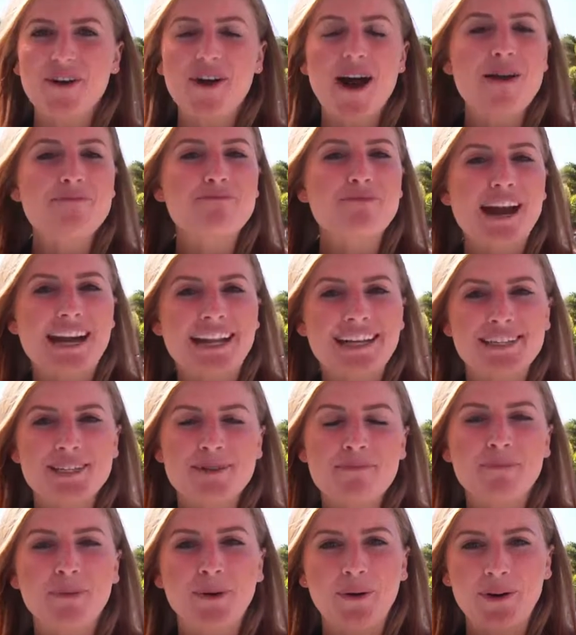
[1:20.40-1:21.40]
I'm ready
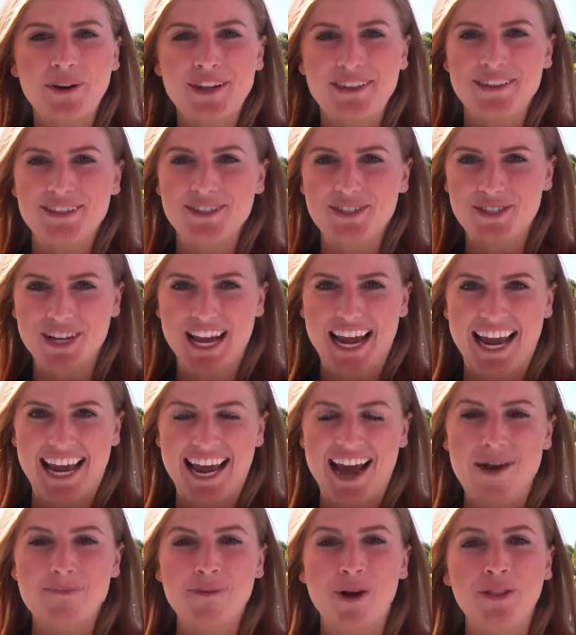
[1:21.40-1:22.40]
to board the
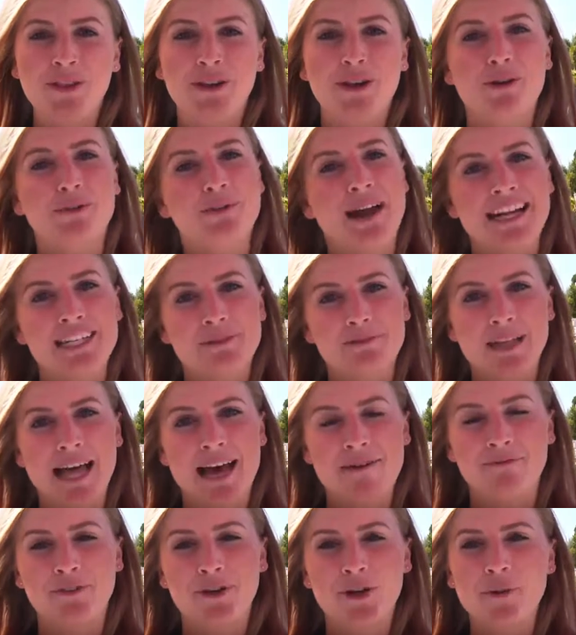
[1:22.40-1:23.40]
G. I'm on the correct
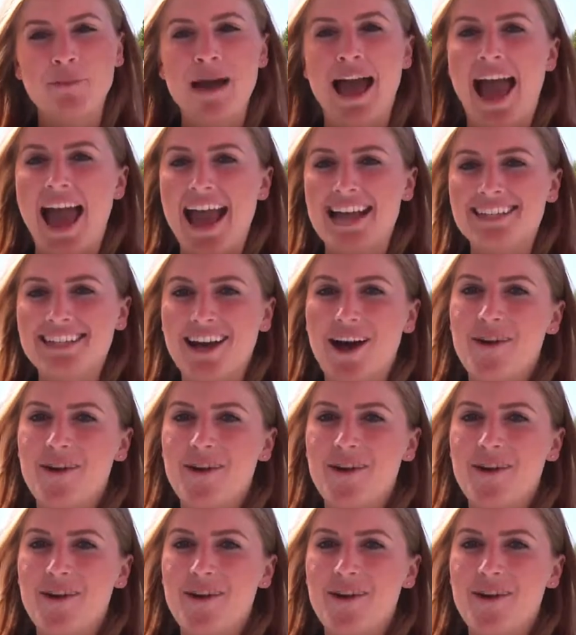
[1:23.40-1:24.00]
platform and